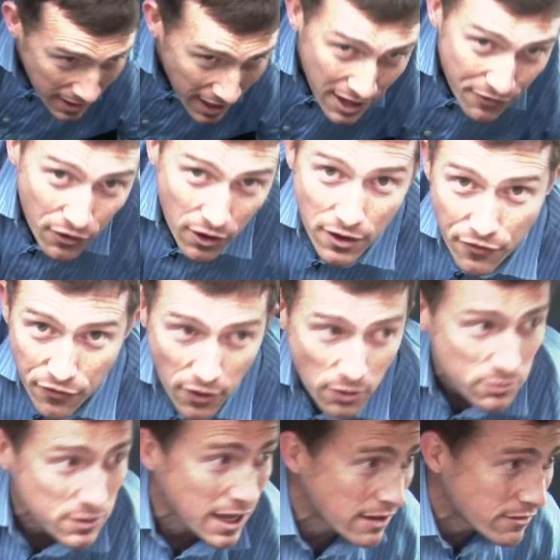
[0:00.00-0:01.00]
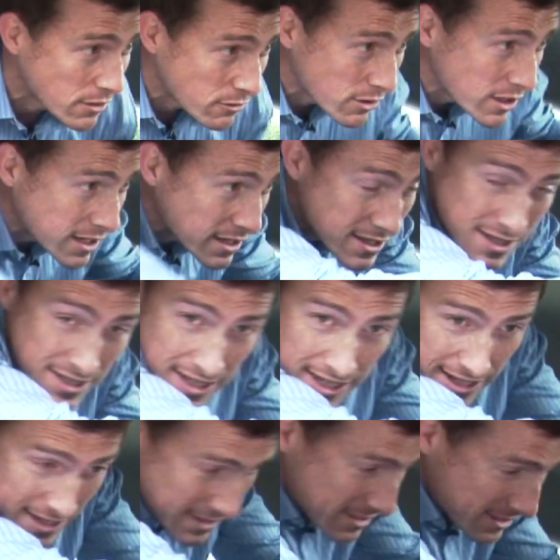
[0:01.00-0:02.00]
if I fold down the rear
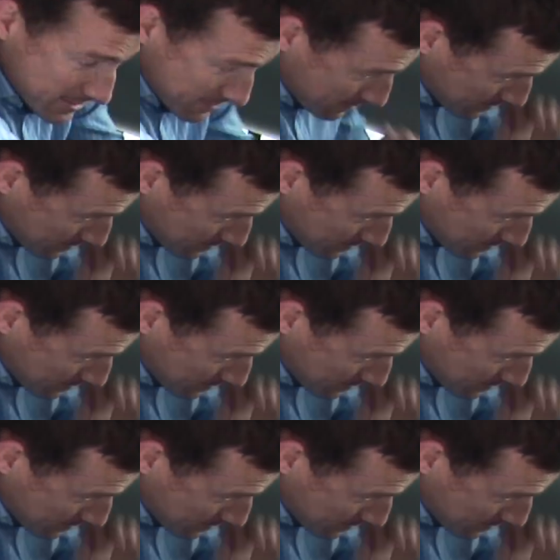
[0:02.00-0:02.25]
seats